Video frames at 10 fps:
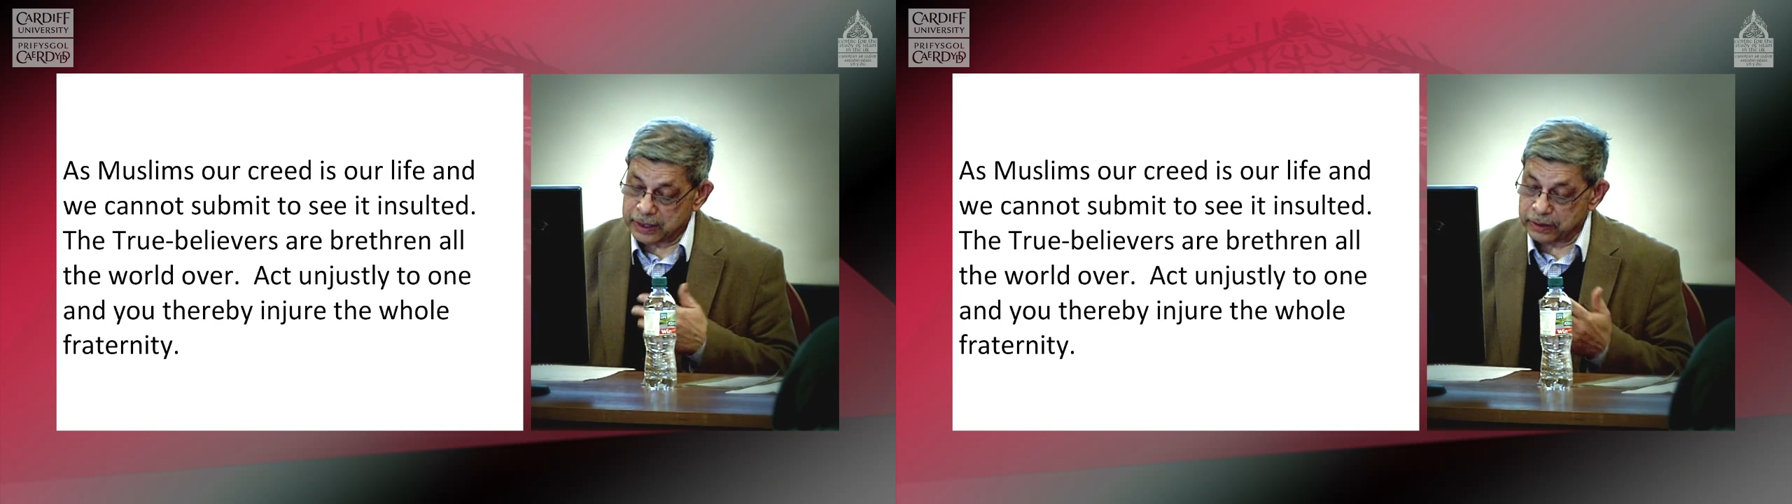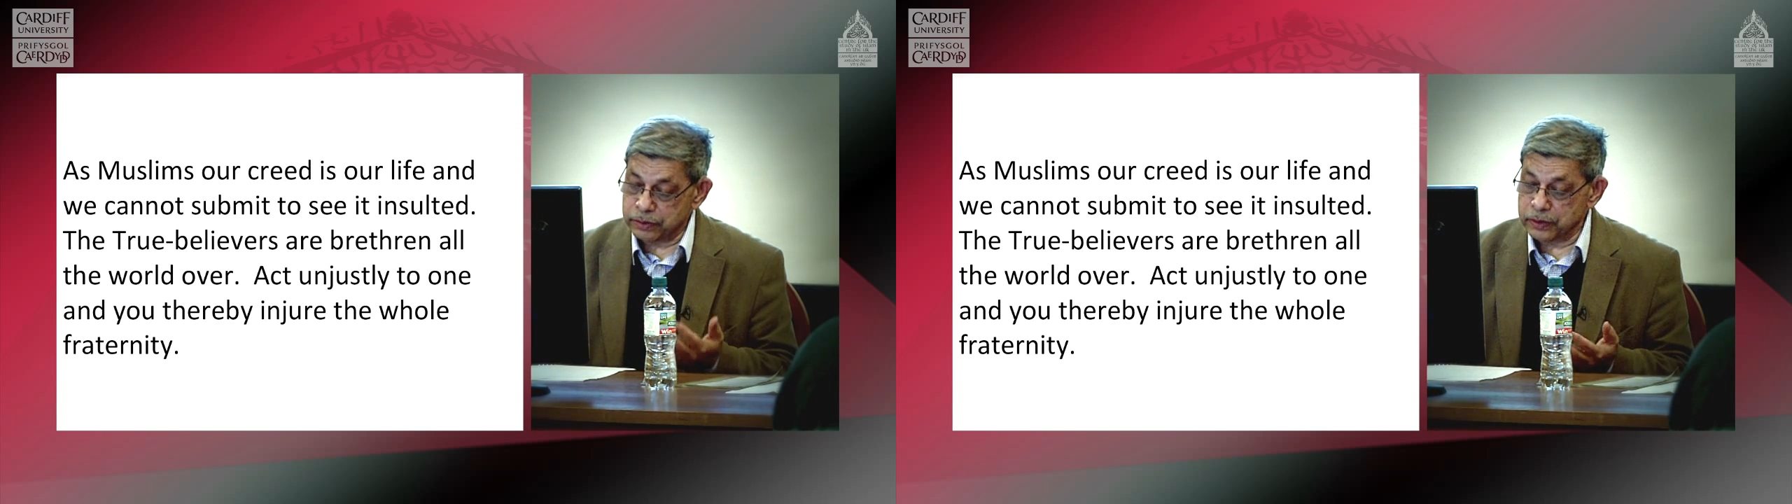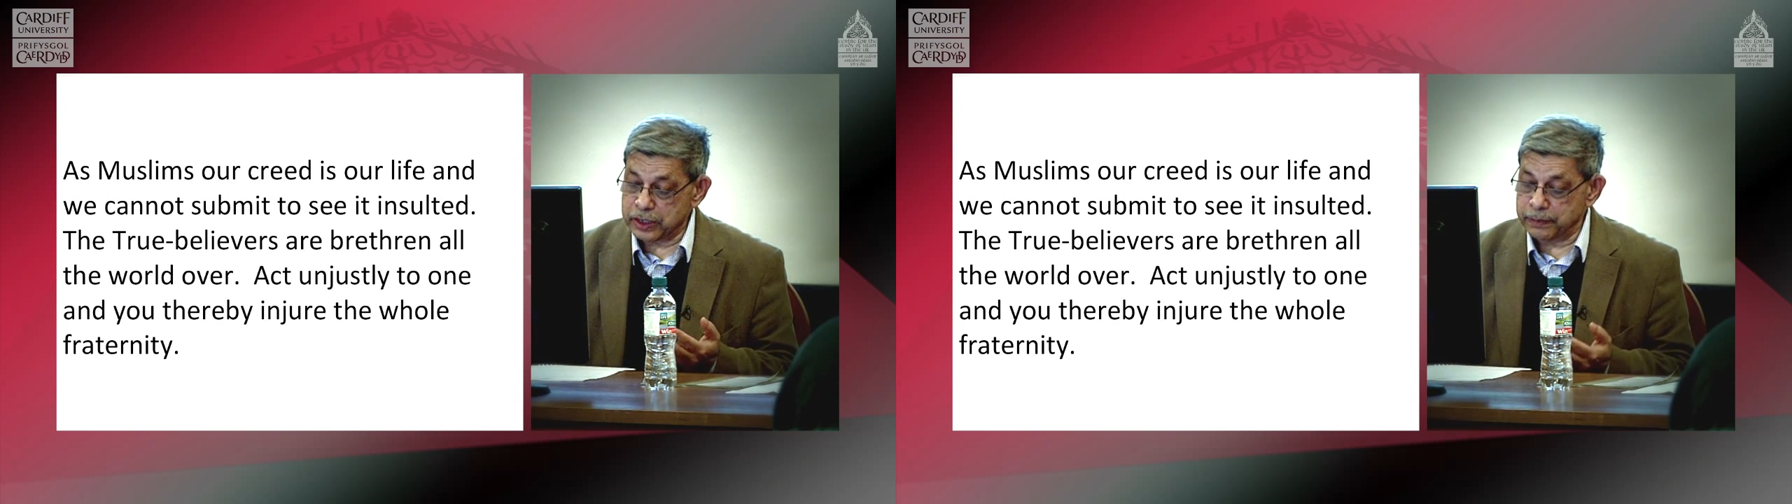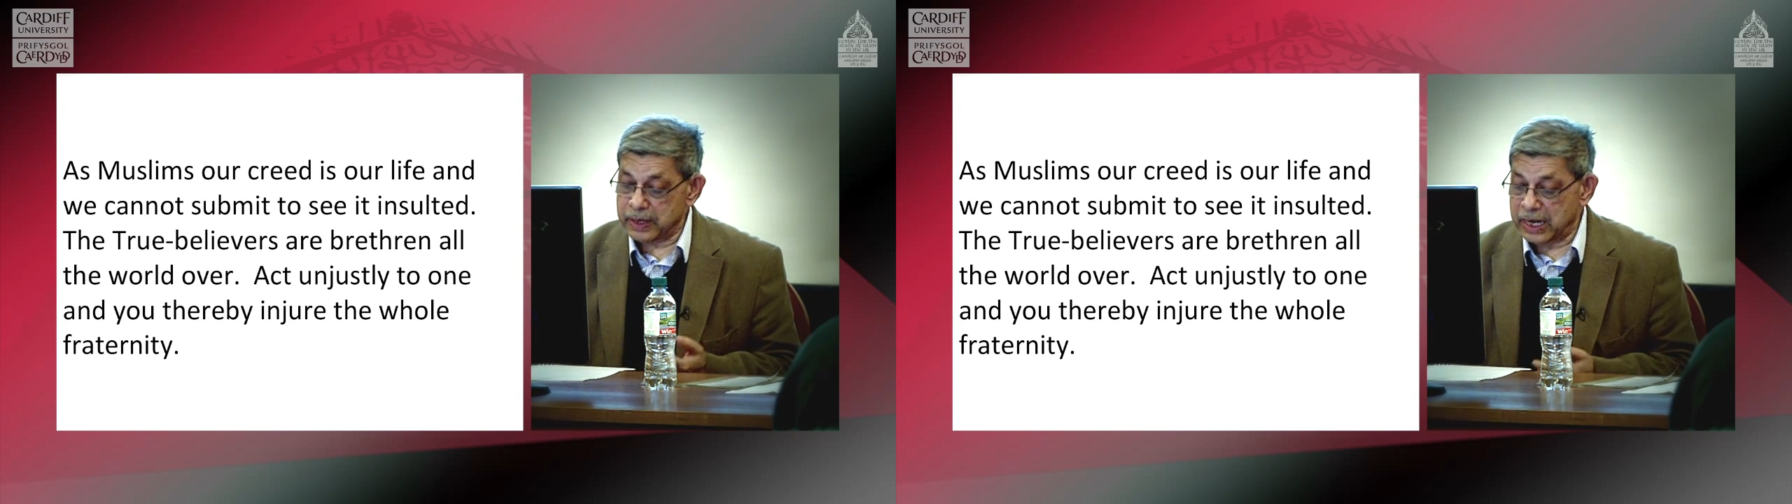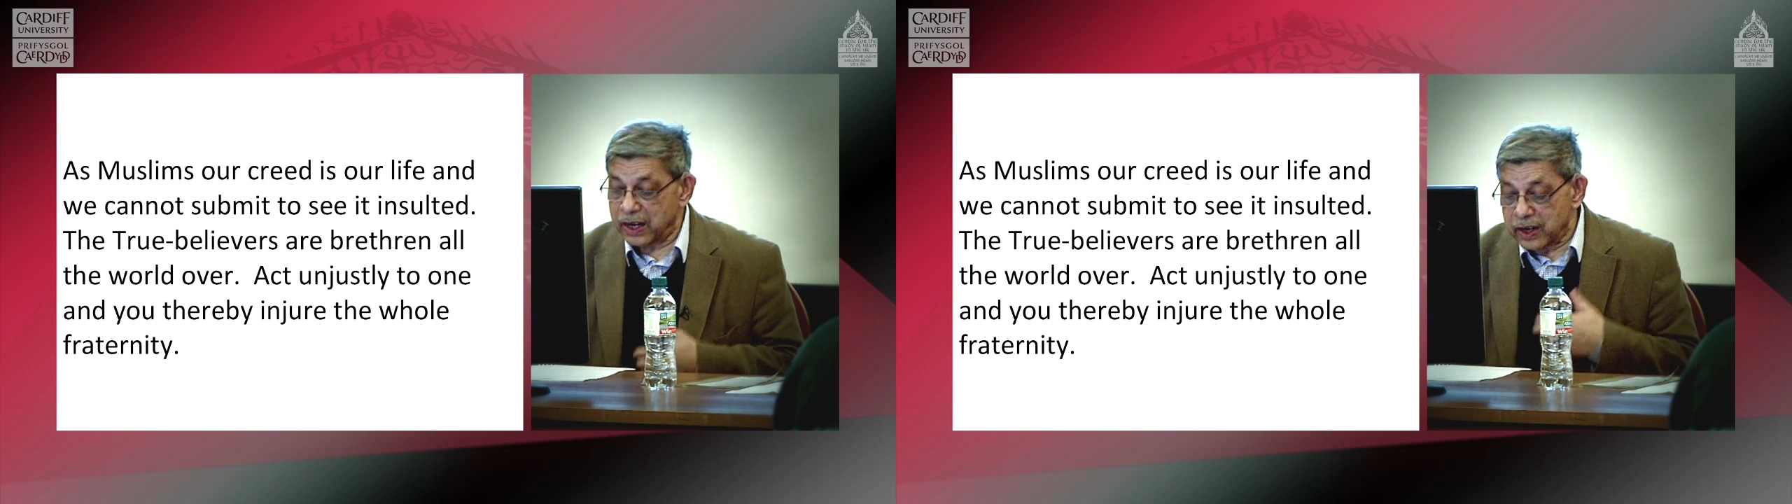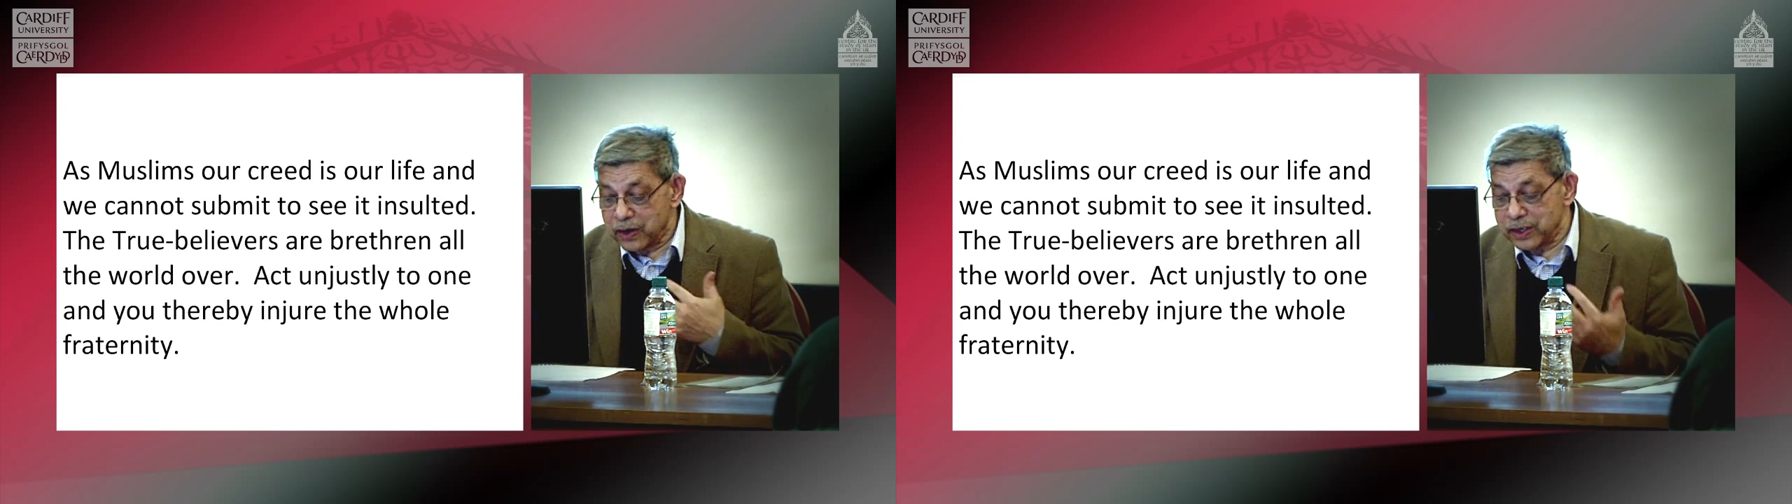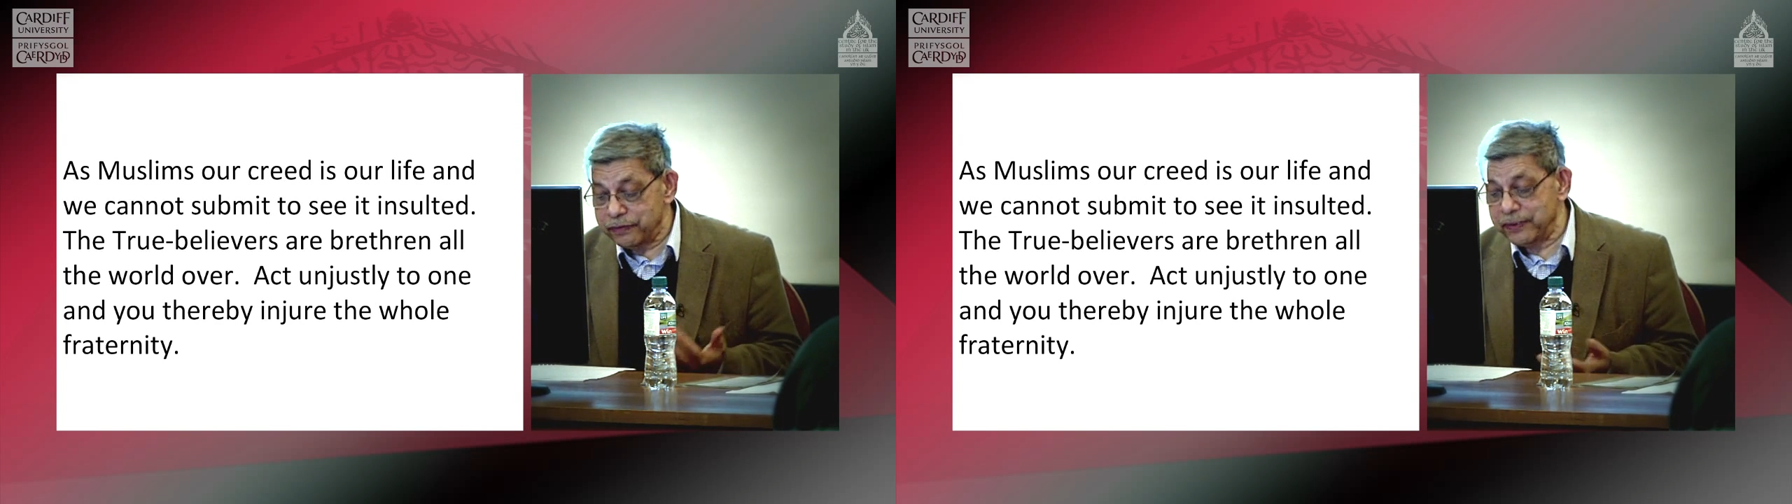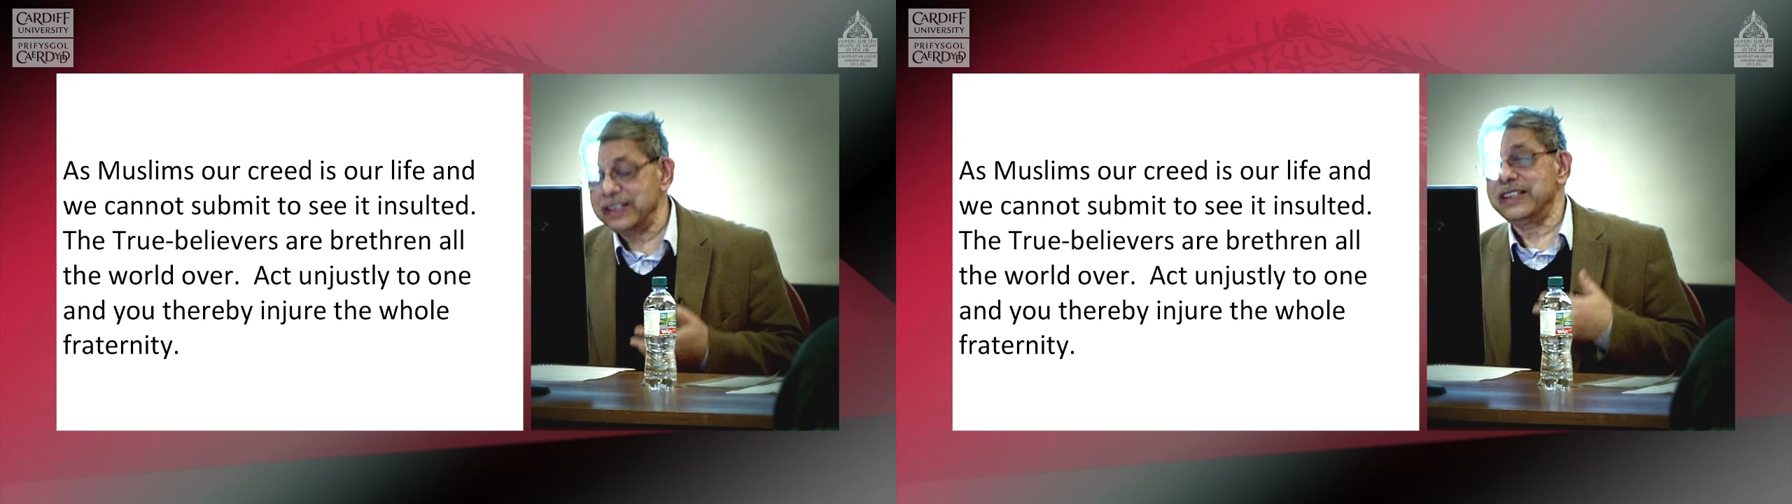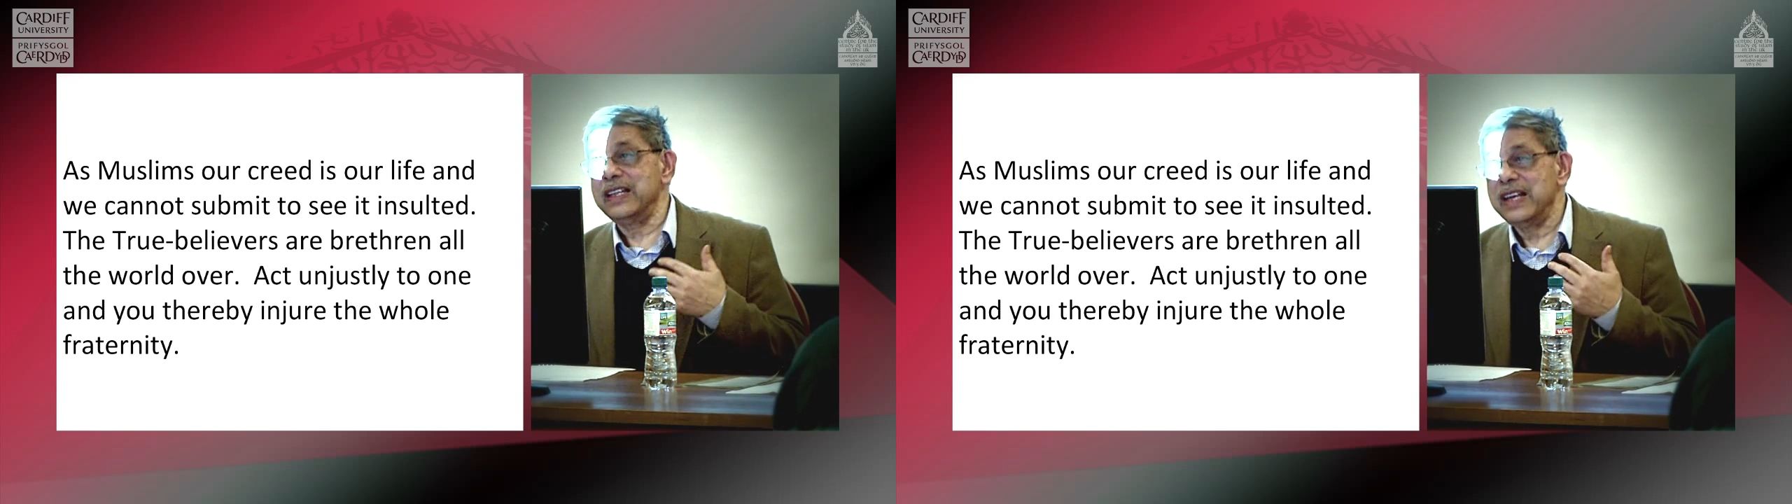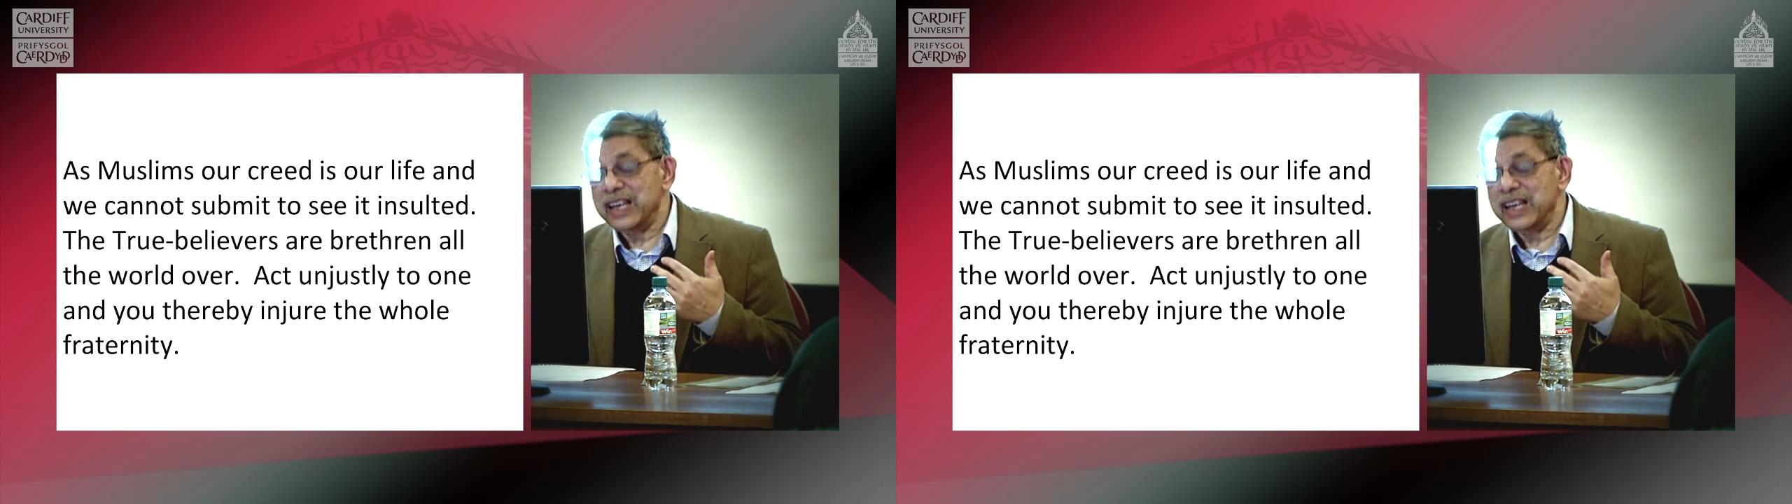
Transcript: and I quote him, "Our holy faith